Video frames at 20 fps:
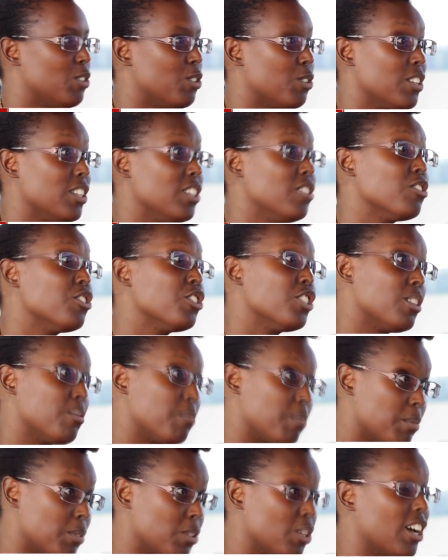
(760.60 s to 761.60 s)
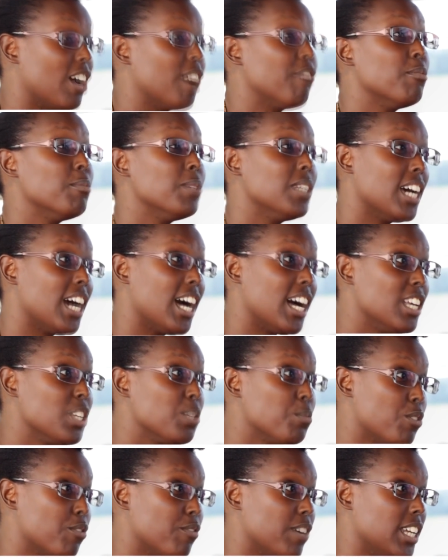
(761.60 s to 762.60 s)
The leadership, the government
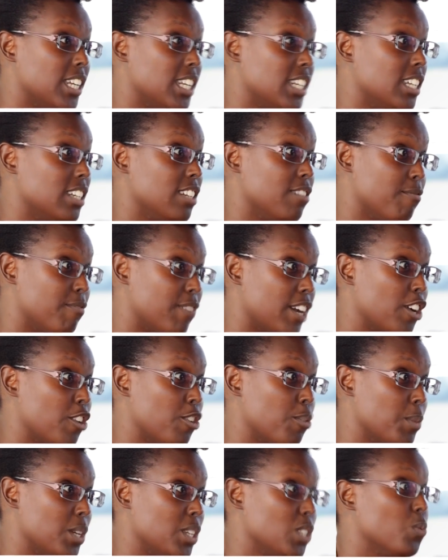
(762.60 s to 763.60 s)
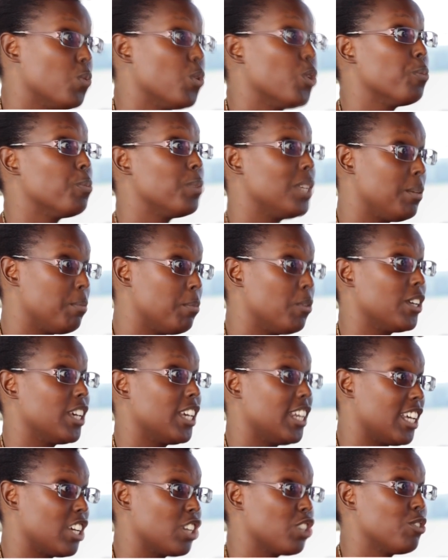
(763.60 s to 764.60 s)
has provided an environment where people
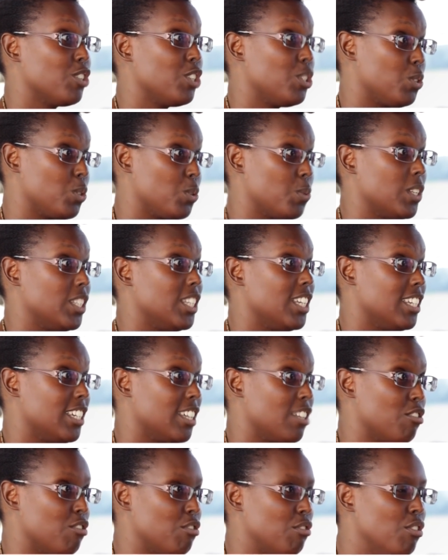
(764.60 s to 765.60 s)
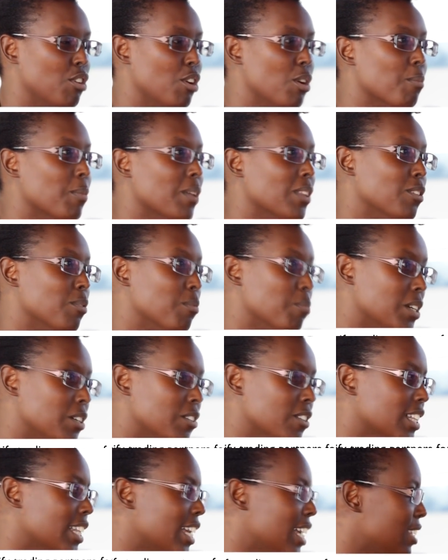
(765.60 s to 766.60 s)
can actually do what they can do, but the
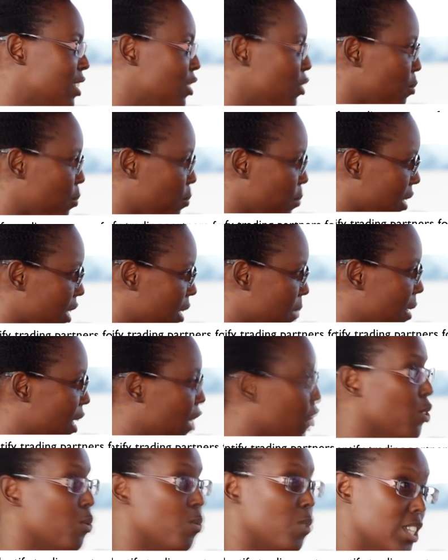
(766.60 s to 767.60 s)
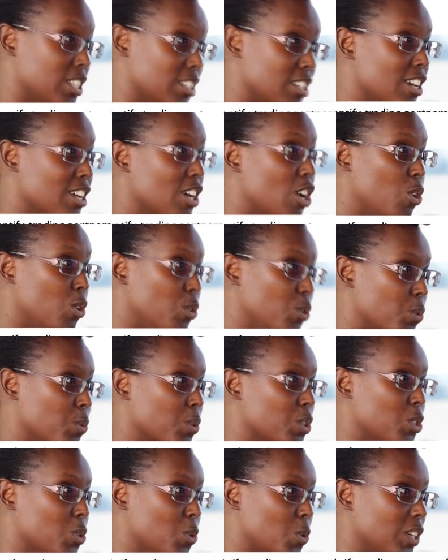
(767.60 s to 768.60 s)
middle class, to piggyback on what Olu
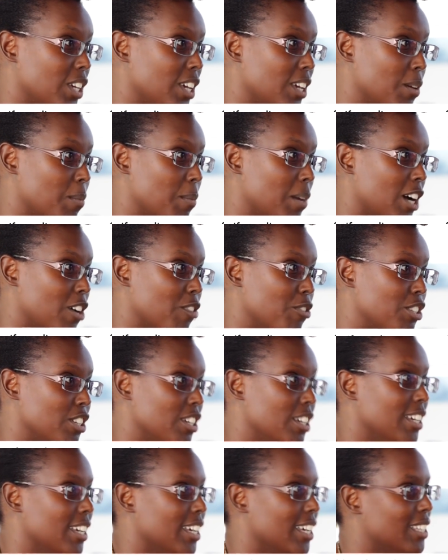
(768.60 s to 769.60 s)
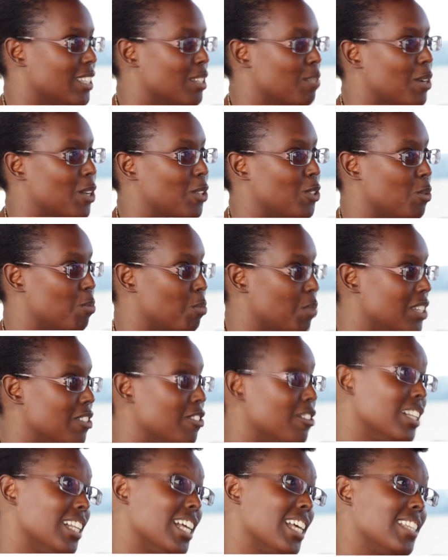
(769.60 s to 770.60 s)
was talking about, it's about the
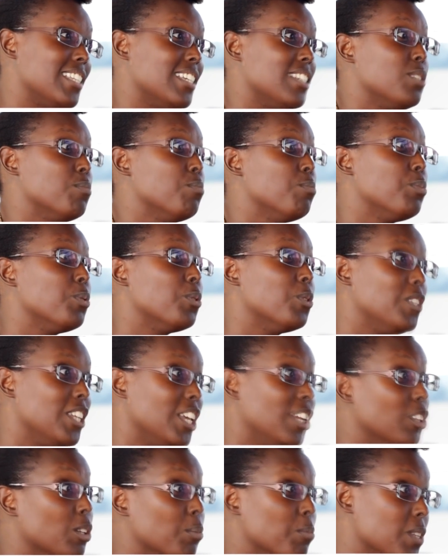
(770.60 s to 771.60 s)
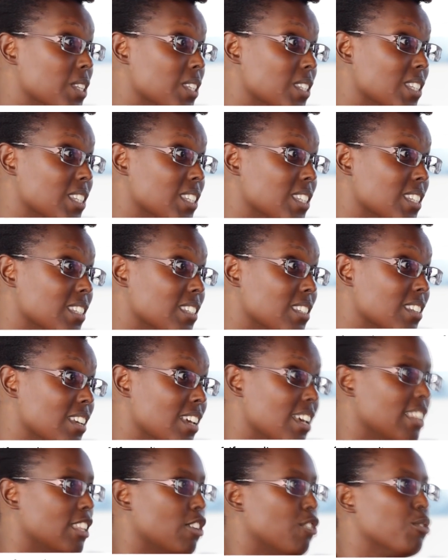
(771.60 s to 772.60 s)
middle class that's building the businesses.
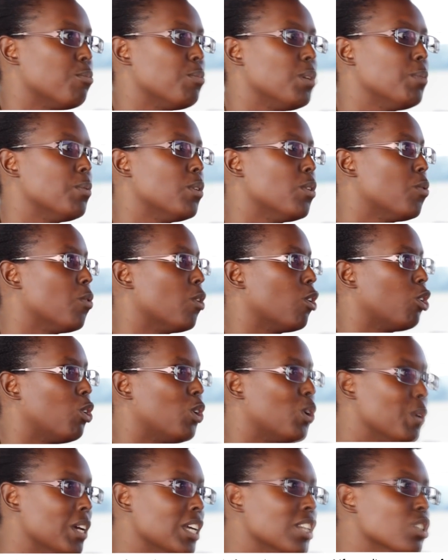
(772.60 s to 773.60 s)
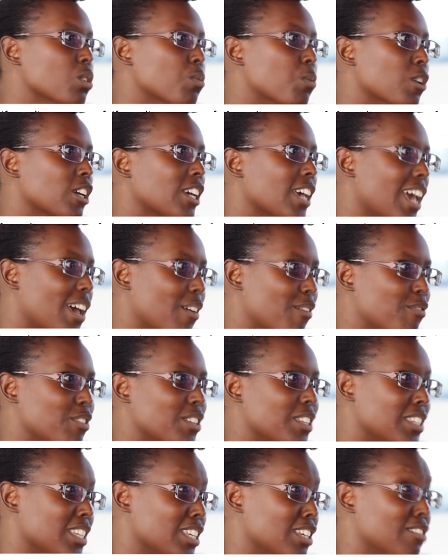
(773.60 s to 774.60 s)
They're the people who are going to work
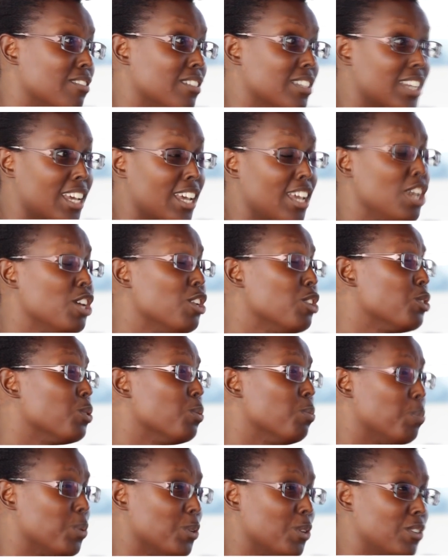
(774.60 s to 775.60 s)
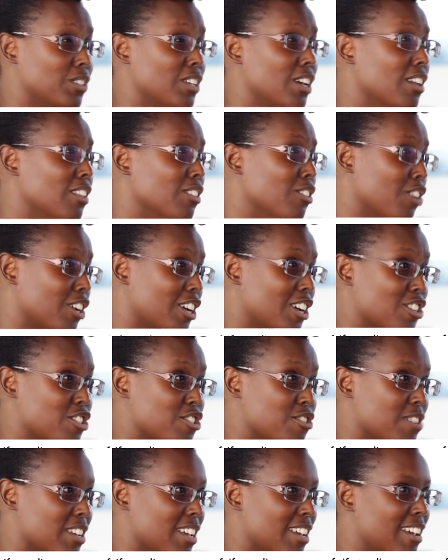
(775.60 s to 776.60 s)
every single day to build their
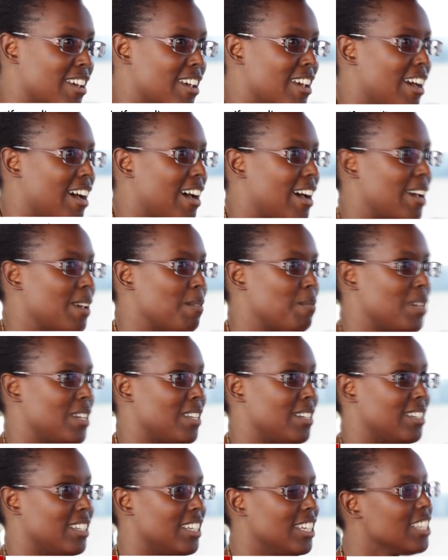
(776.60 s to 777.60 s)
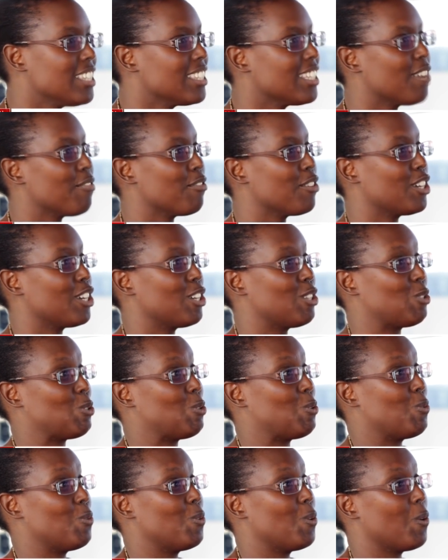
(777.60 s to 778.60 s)
country. I mean, East Africa is
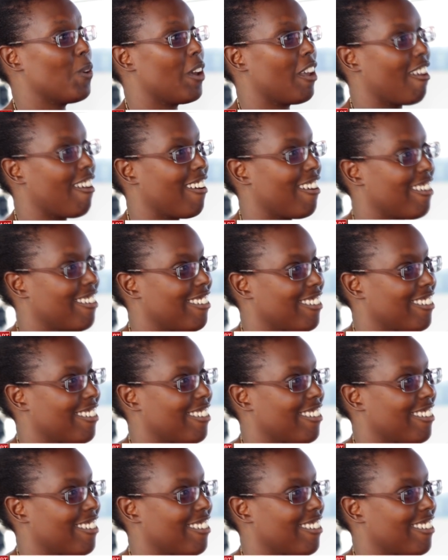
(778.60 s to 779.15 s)
growing,